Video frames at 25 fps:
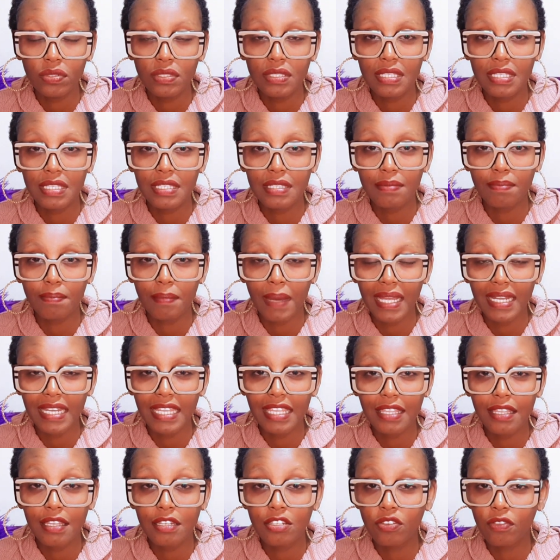this money
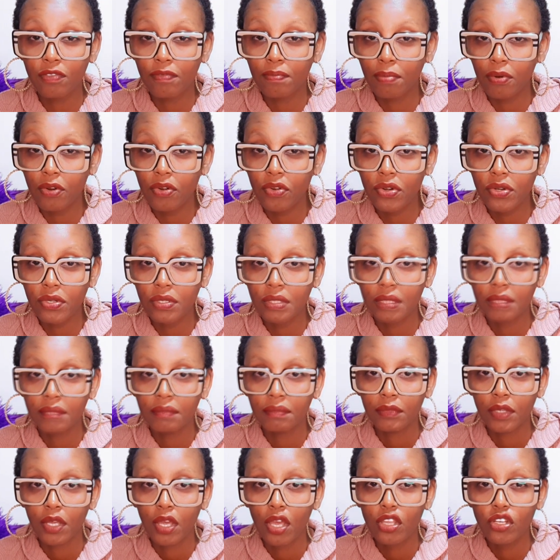that you've borrowed
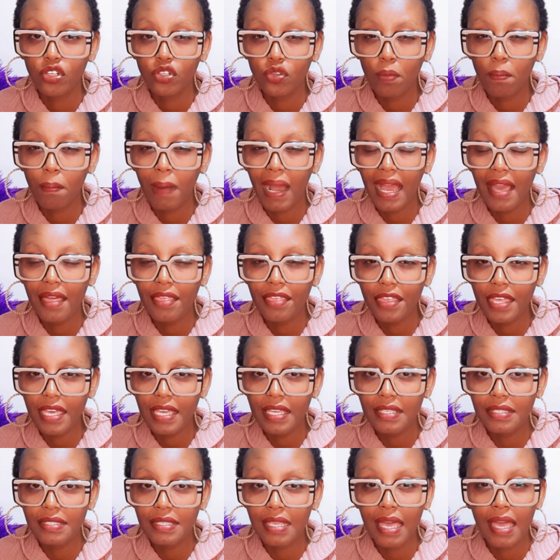to buy
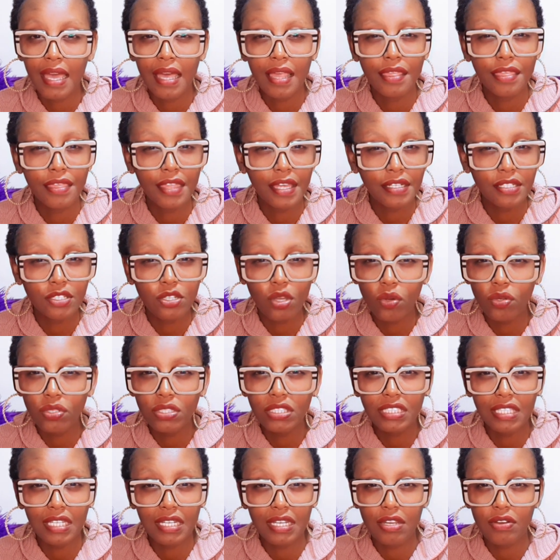things that don't
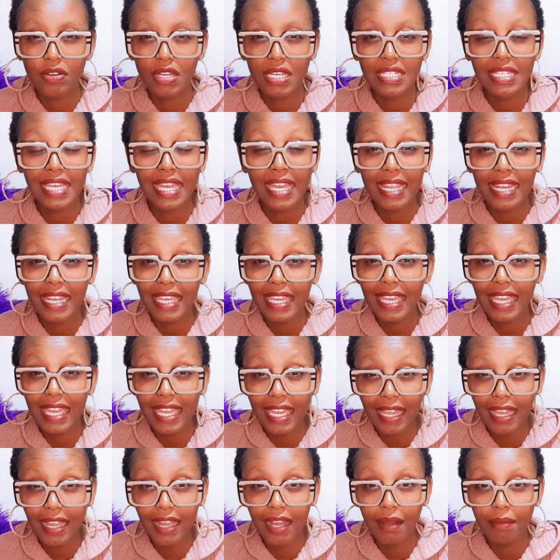generate any
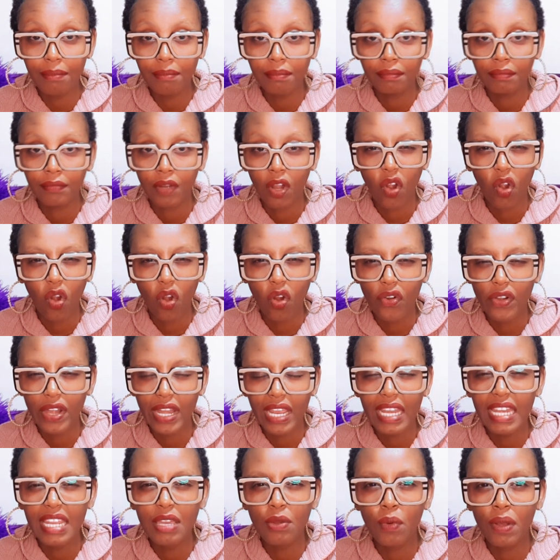income or
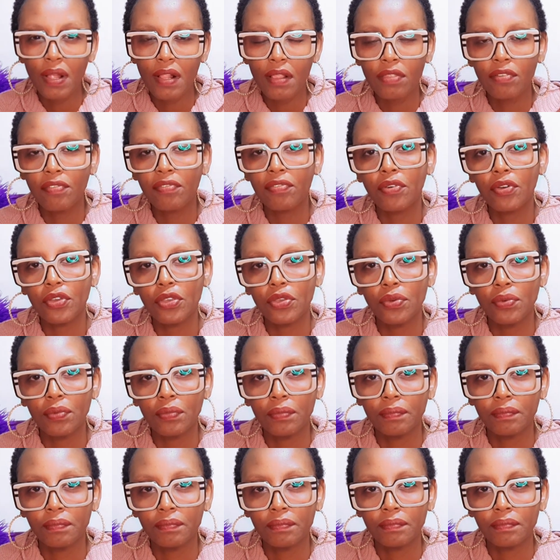any wealth for you.
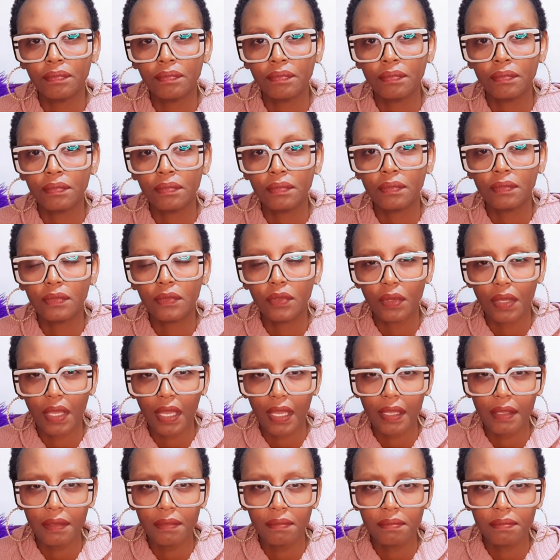Okay?